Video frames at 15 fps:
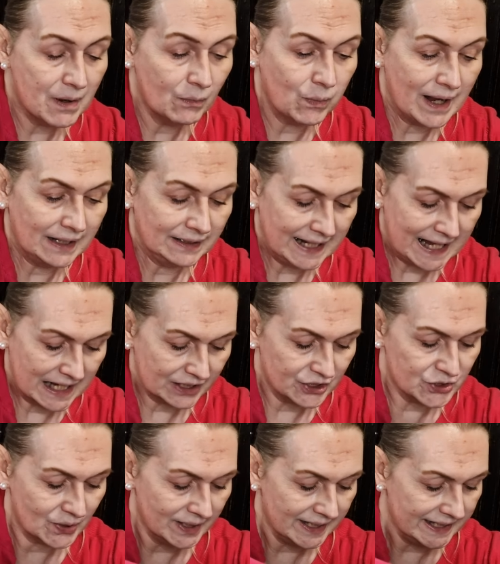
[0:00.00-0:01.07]
well,
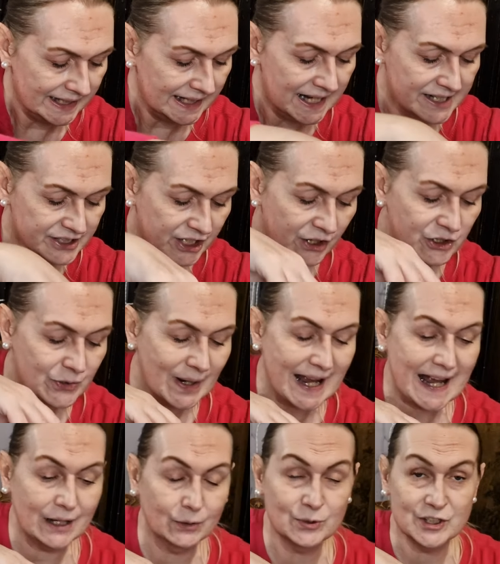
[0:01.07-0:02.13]
actually, let's go to a
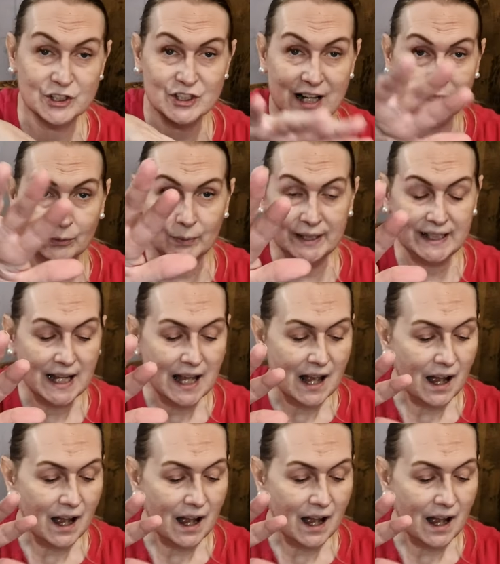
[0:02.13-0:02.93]
house, shall we?